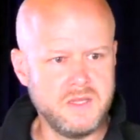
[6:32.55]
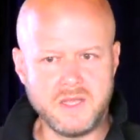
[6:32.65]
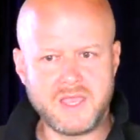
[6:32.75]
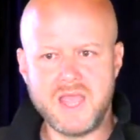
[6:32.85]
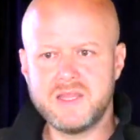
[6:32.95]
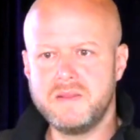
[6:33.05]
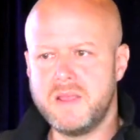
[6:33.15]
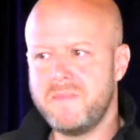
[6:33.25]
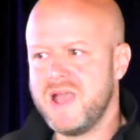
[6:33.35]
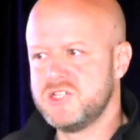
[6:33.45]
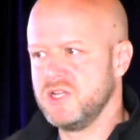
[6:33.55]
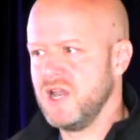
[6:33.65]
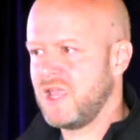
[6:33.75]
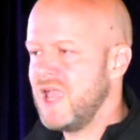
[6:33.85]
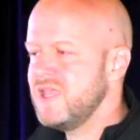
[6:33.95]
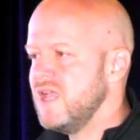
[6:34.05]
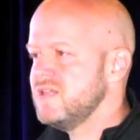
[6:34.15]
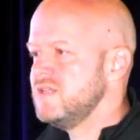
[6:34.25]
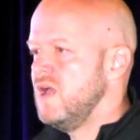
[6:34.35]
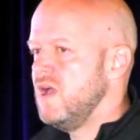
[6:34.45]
They can't imagine. Like, I get